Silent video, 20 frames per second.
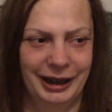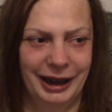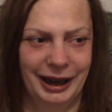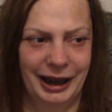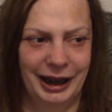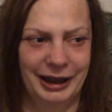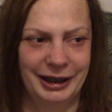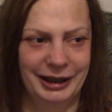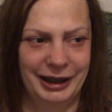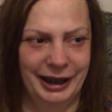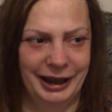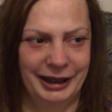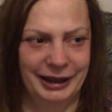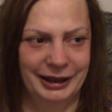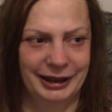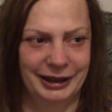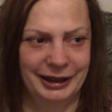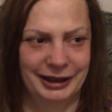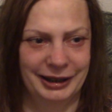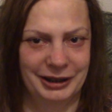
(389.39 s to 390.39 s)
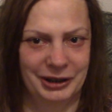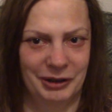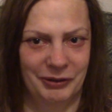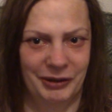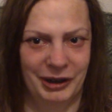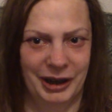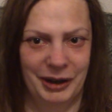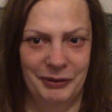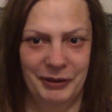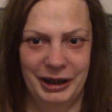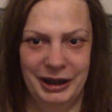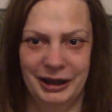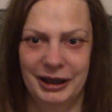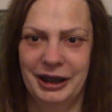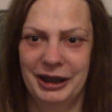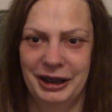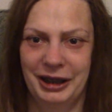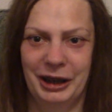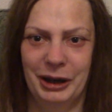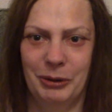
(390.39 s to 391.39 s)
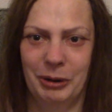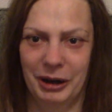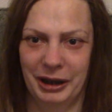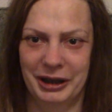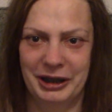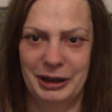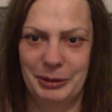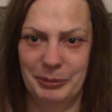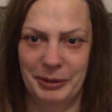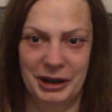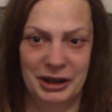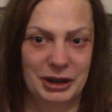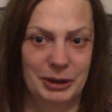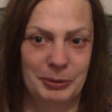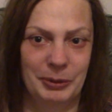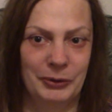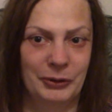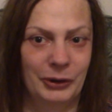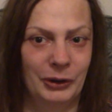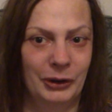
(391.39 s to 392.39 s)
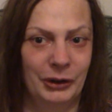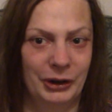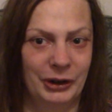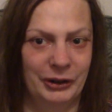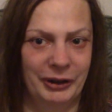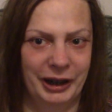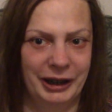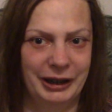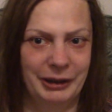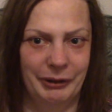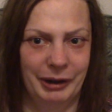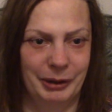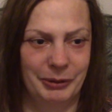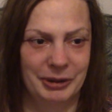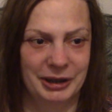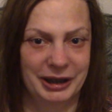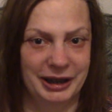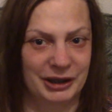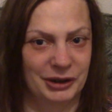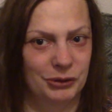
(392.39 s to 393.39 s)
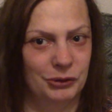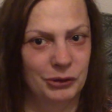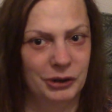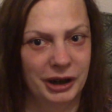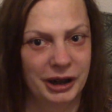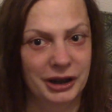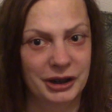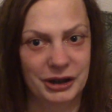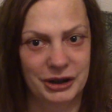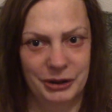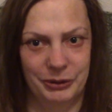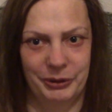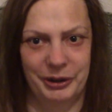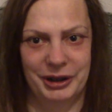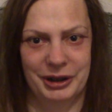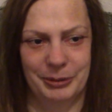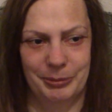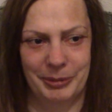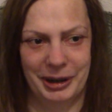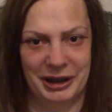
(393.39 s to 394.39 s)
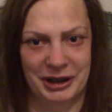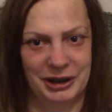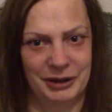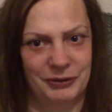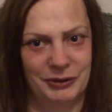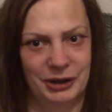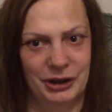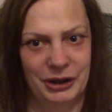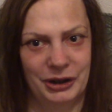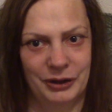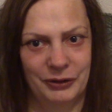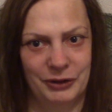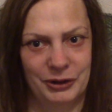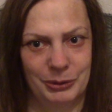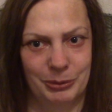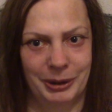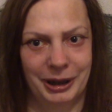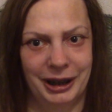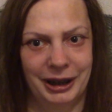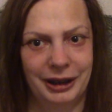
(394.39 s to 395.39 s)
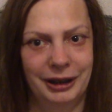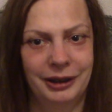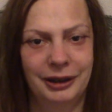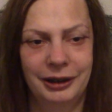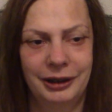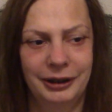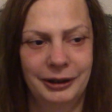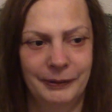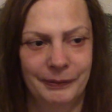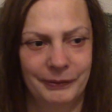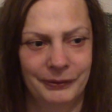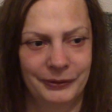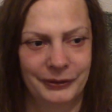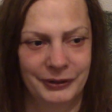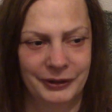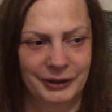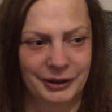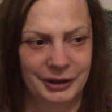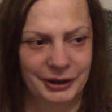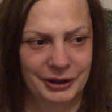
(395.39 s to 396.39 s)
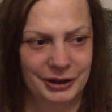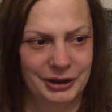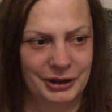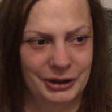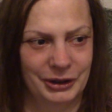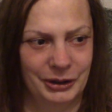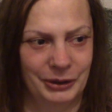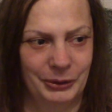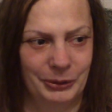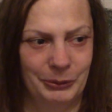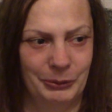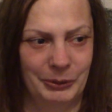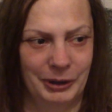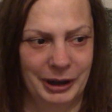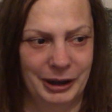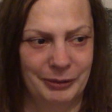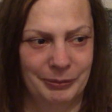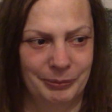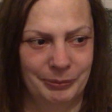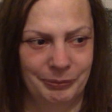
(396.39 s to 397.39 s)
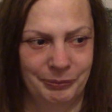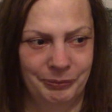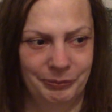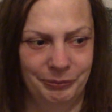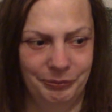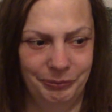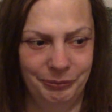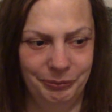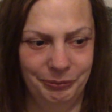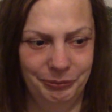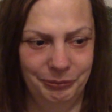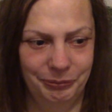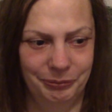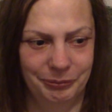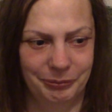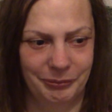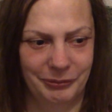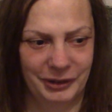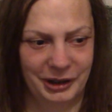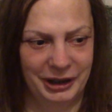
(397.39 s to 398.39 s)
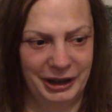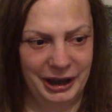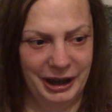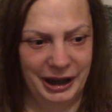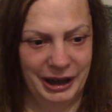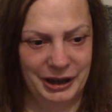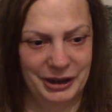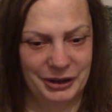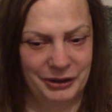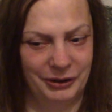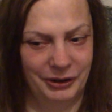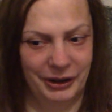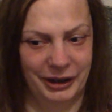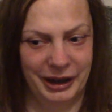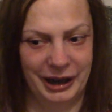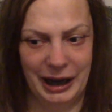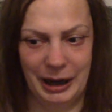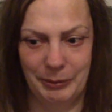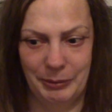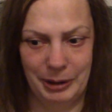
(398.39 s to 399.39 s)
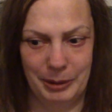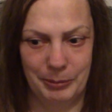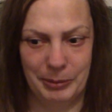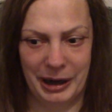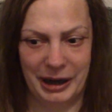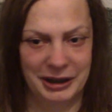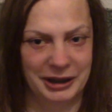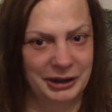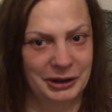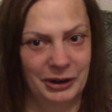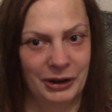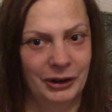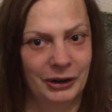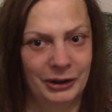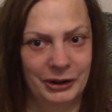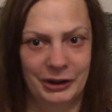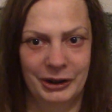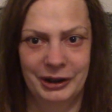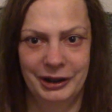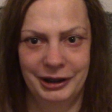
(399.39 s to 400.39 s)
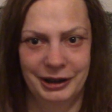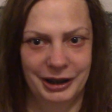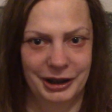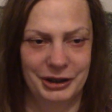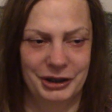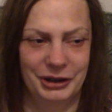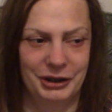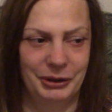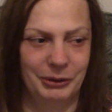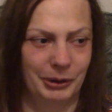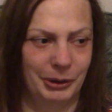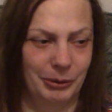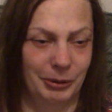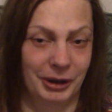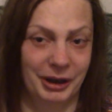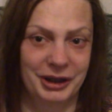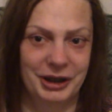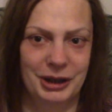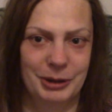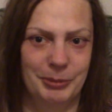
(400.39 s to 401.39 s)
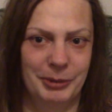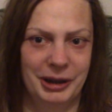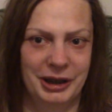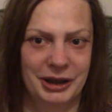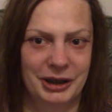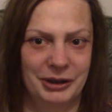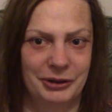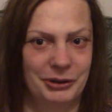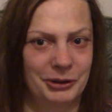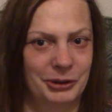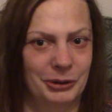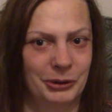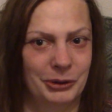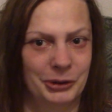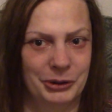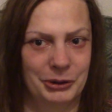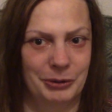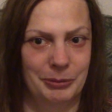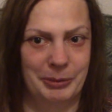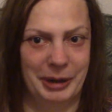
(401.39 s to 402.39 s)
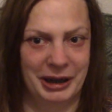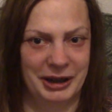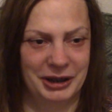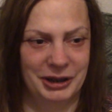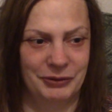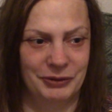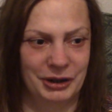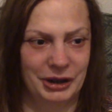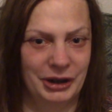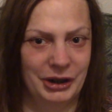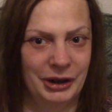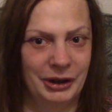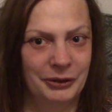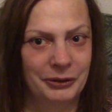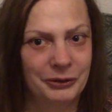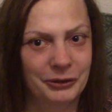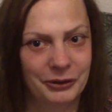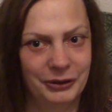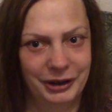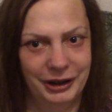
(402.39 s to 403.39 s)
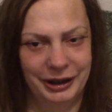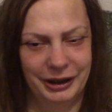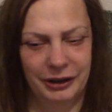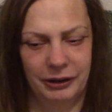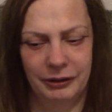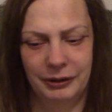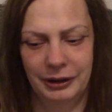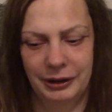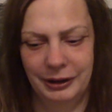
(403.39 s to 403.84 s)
And then, but I mean, the equality minister before her anyway was Liz Truss, who is a massive TERF as well. So yeah, so you've got Kemi Badenoch as the new equalities minister, who's also a massive TERF, you know,